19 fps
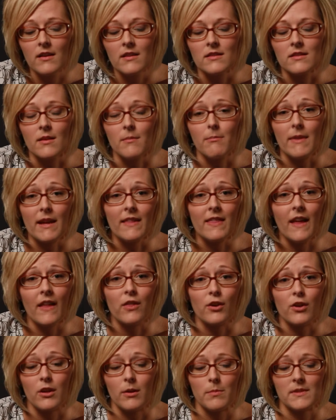to meet that
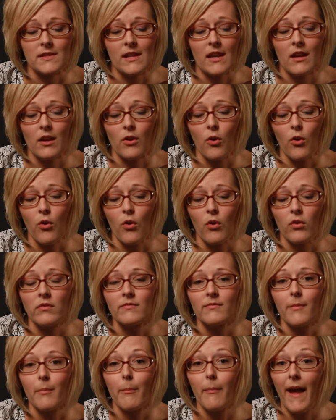30% goal
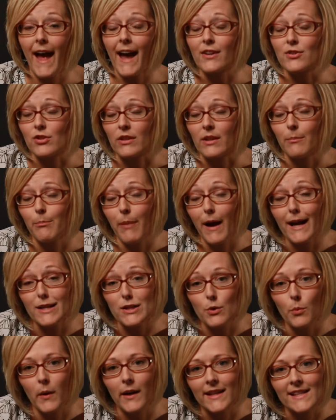actually by
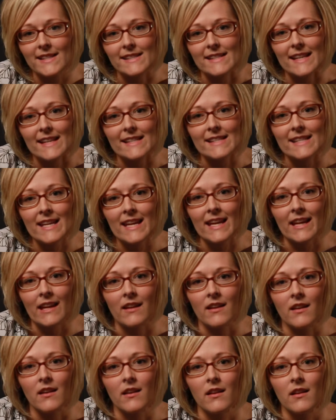
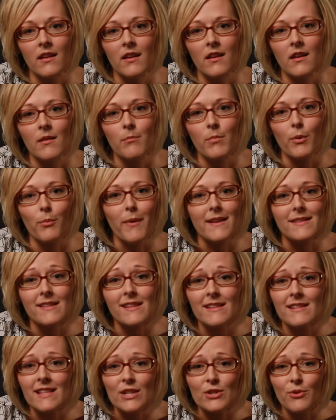2016, but
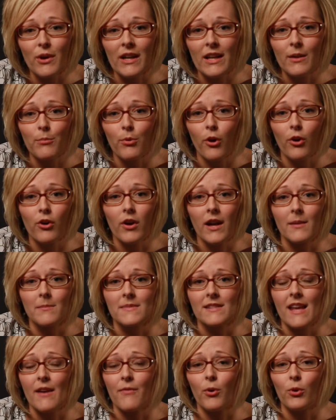residency training programs
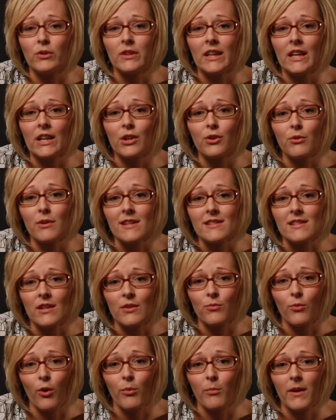have only increased
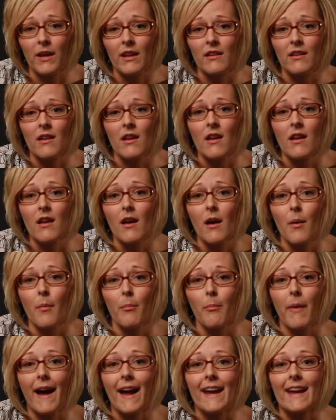enrollment
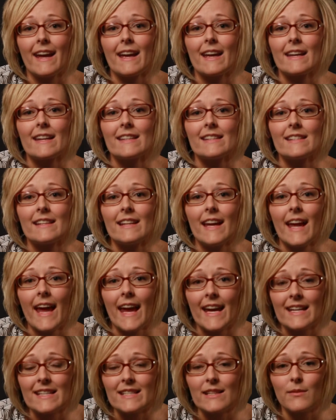by
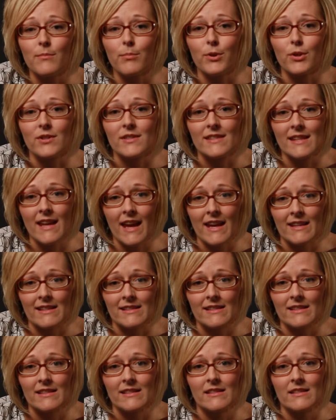8%
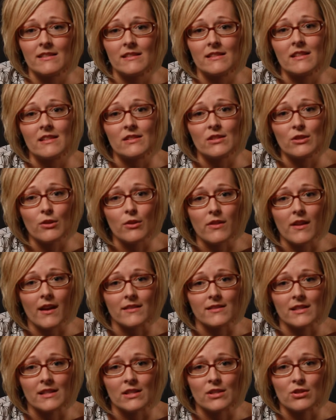since
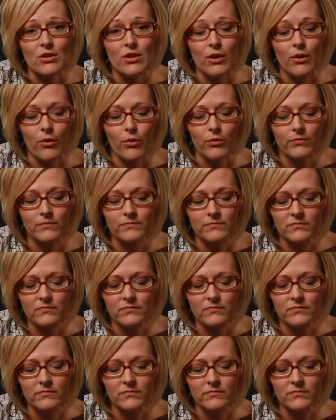2002.